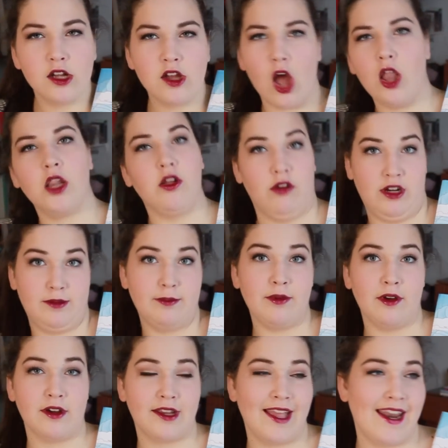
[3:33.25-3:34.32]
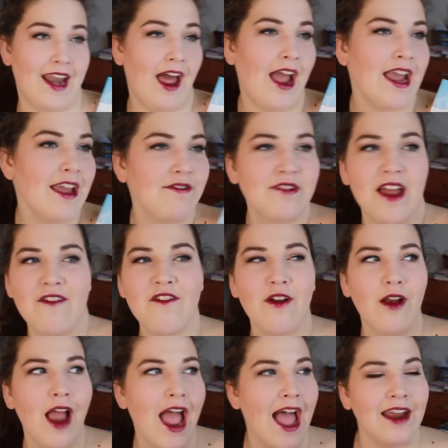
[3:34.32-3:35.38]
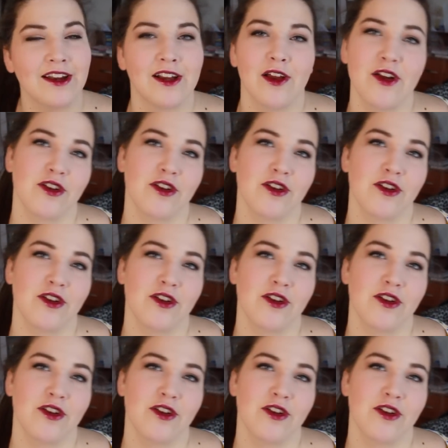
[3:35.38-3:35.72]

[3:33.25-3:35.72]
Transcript: coloring book and I have never had an